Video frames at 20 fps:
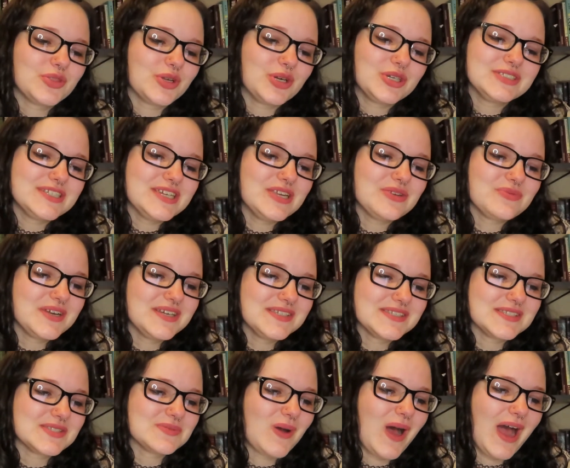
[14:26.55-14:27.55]
13
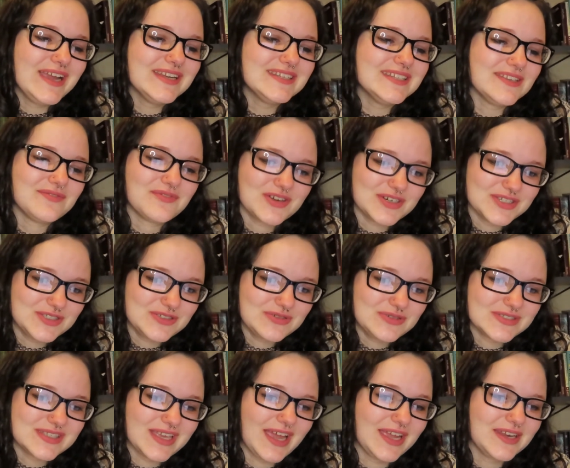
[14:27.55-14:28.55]
Reasons Why did for
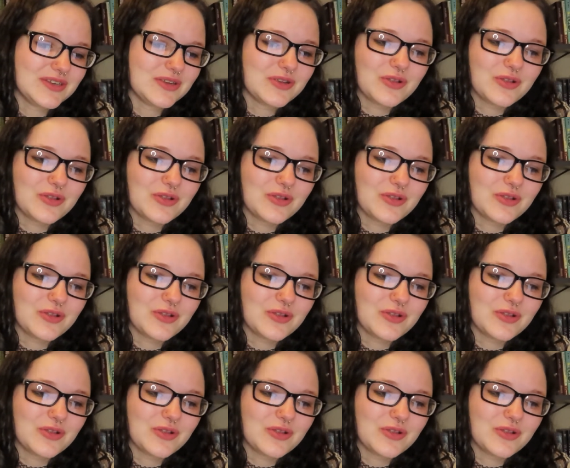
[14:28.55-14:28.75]
suicide.